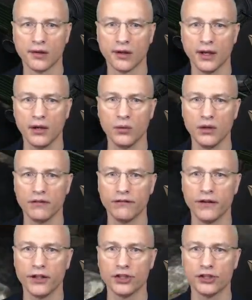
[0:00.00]
In with the
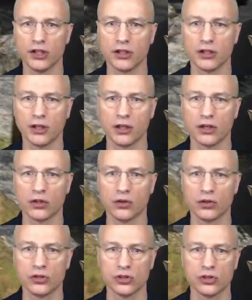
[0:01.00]
fish and cut
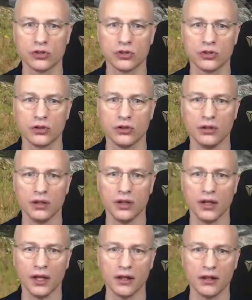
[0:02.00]
across?
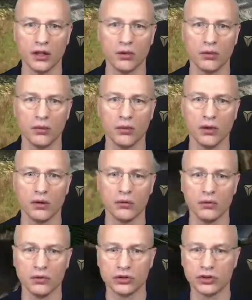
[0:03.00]
Yeah, I think we will.
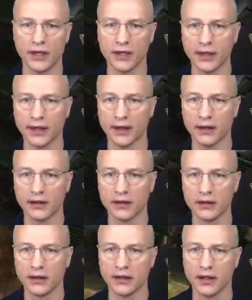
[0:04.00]
We'll try that.
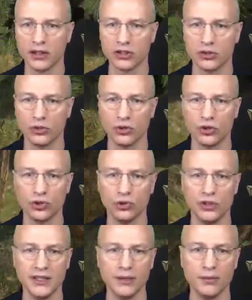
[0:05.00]
It doesn't look too
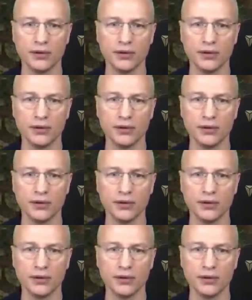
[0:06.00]
deep.